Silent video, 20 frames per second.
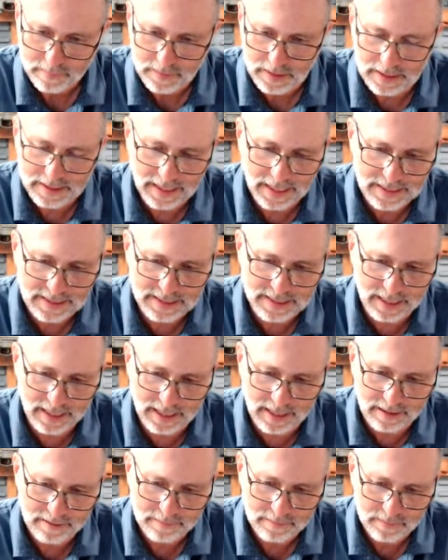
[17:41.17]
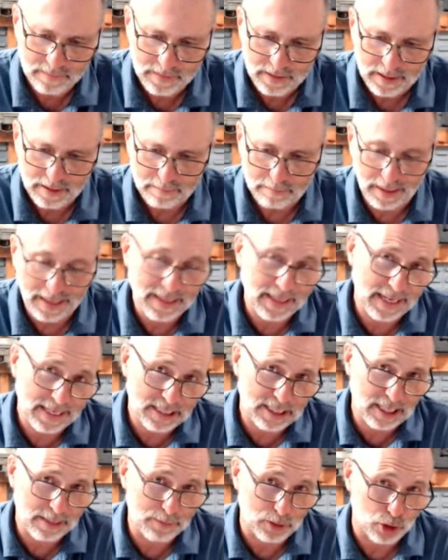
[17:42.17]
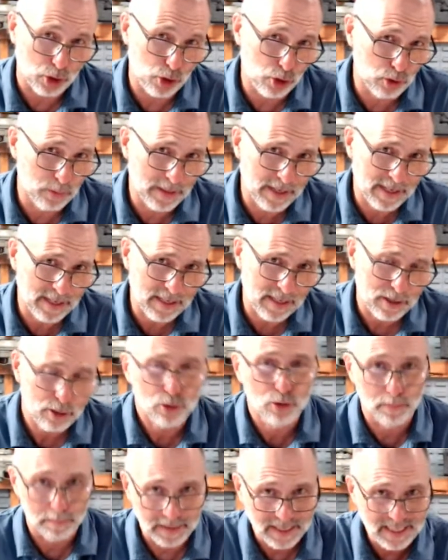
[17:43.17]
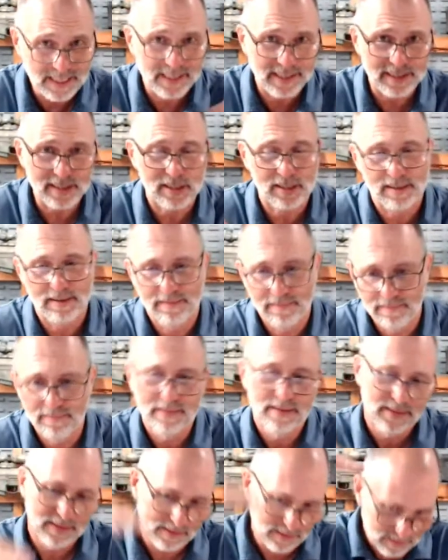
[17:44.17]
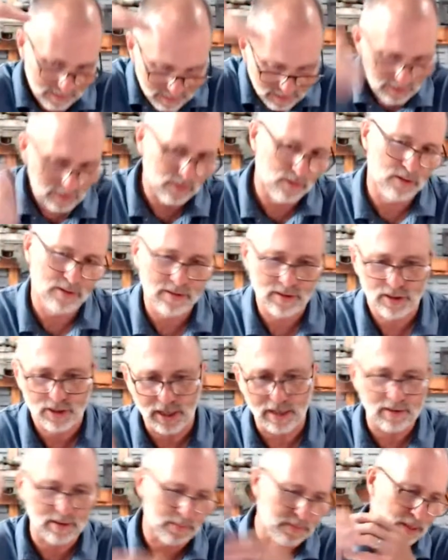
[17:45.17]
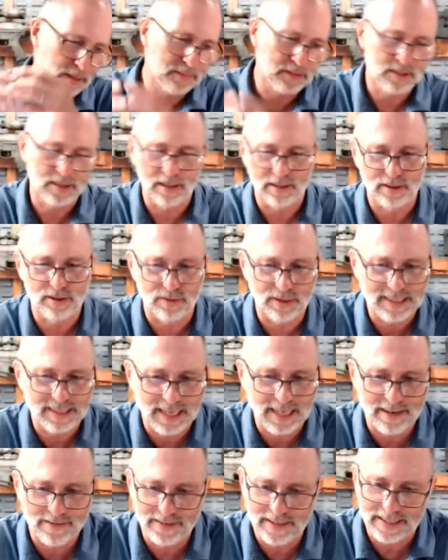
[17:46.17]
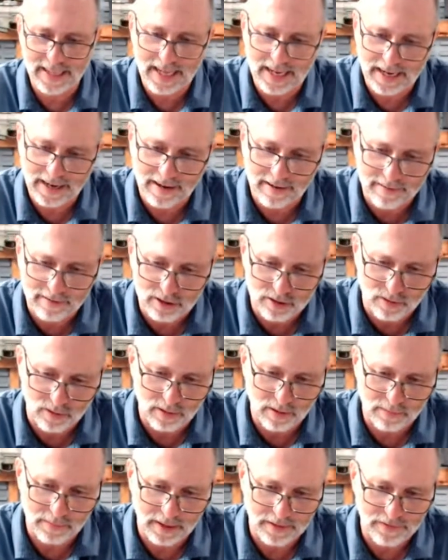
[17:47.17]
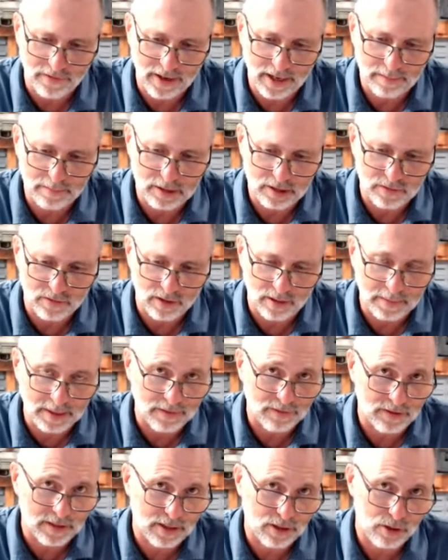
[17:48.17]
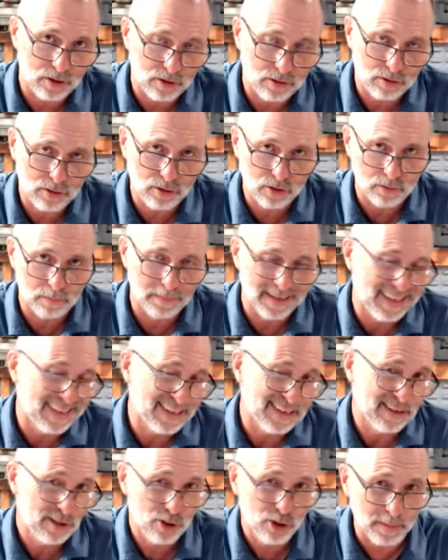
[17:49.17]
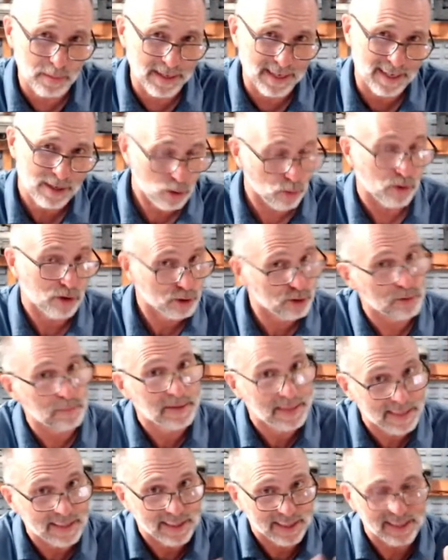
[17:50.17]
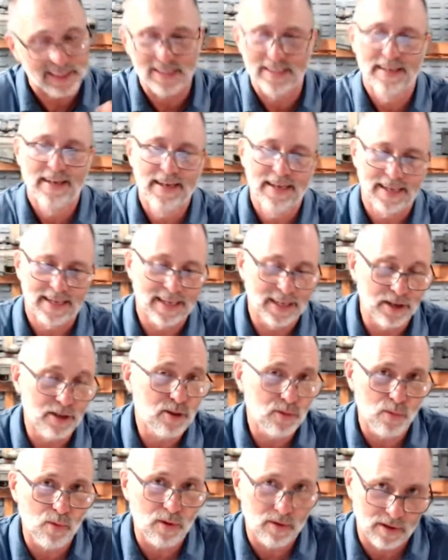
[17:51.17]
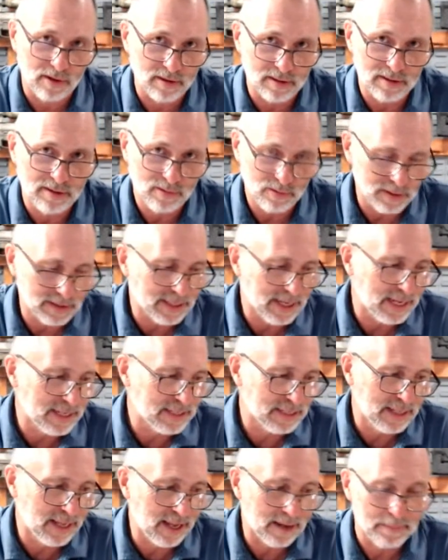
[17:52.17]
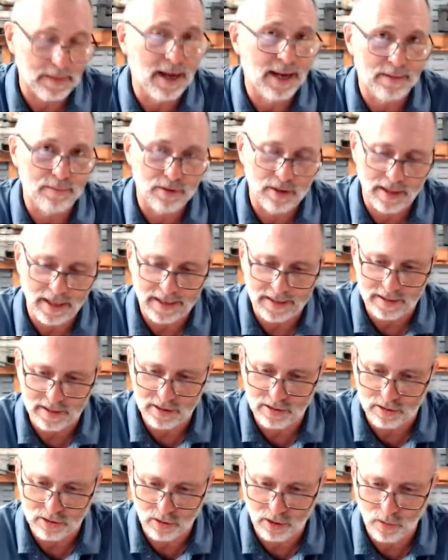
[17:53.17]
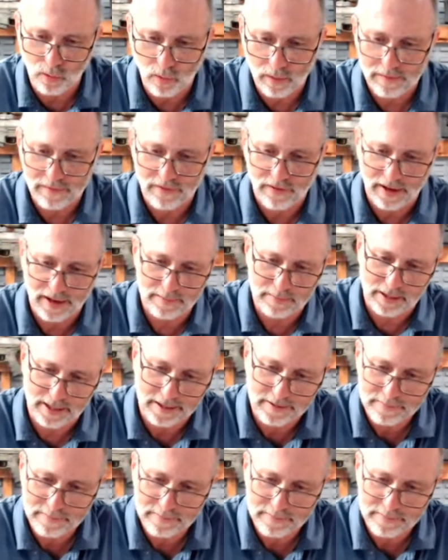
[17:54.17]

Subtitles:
That's my last name is Kubiniec, Northern Czech Republic. So it's kind of in that area is where my family's from. Every Kubiniec or Kubiniec in the world with that name, I am related to. It's only one family.